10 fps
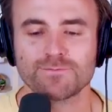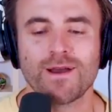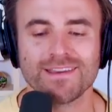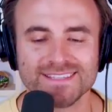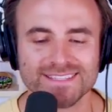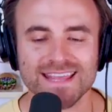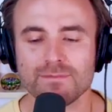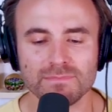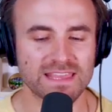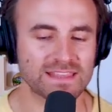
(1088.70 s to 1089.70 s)
why the
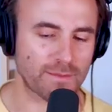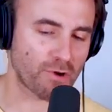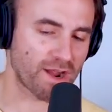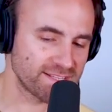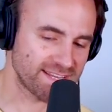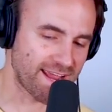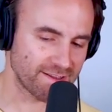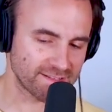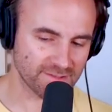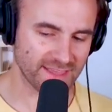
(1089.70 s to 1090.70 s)
same thing that brought us down
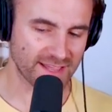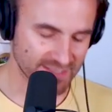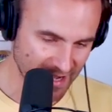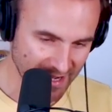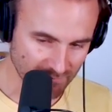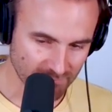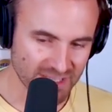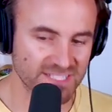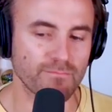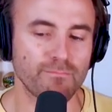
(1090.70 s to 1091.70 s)
in 2008
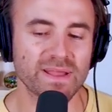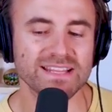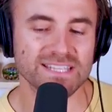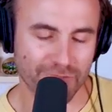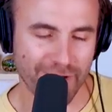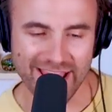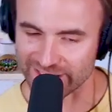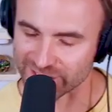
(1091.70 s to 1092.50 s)
is the biggest threat in